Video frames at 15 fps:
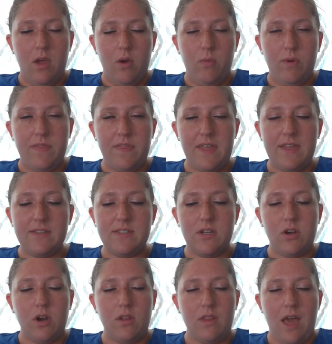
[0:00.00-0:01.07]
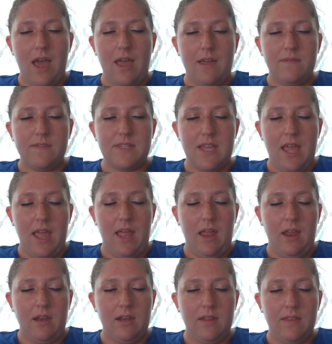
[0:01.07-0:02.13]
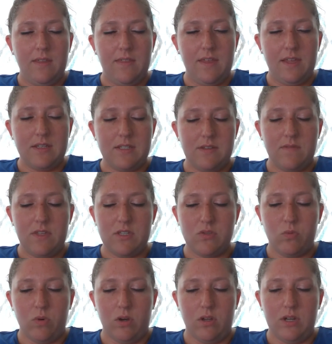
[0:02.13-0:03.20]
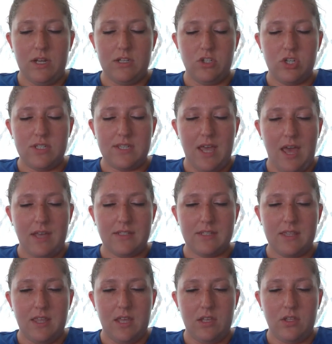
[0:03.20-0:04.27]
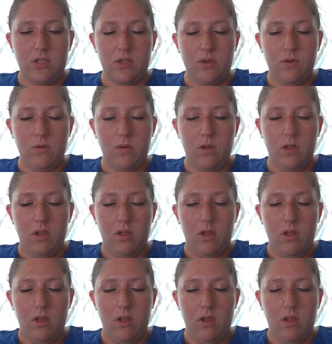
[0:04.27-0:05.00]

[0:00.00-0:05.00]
with things in our lives and the things of this world and just ask that you